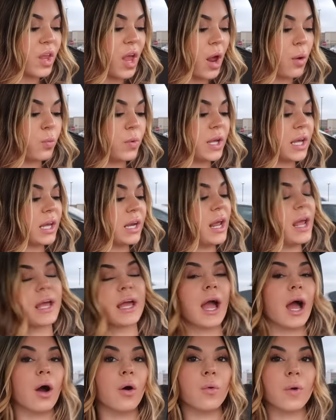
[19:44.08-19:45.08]
And we can
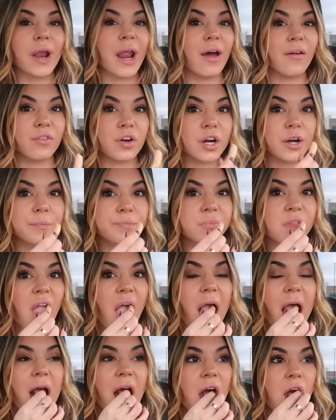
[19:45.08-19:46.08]
hang out whenever.
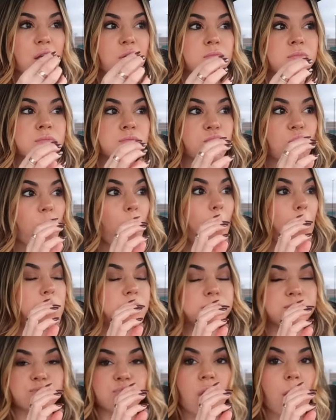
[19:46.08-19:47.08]

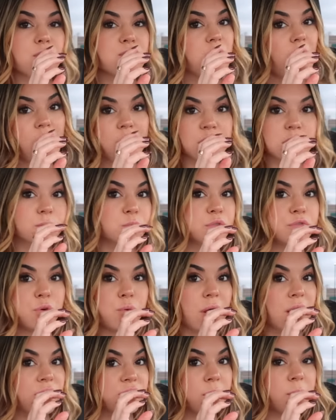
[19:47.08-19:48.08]
I'm not gonna move
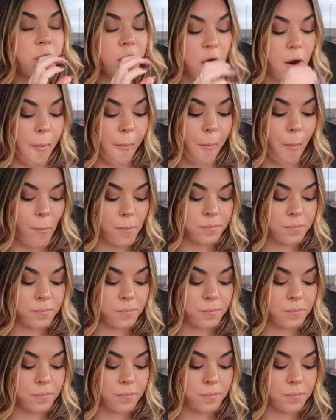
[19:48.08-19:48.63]
away from her.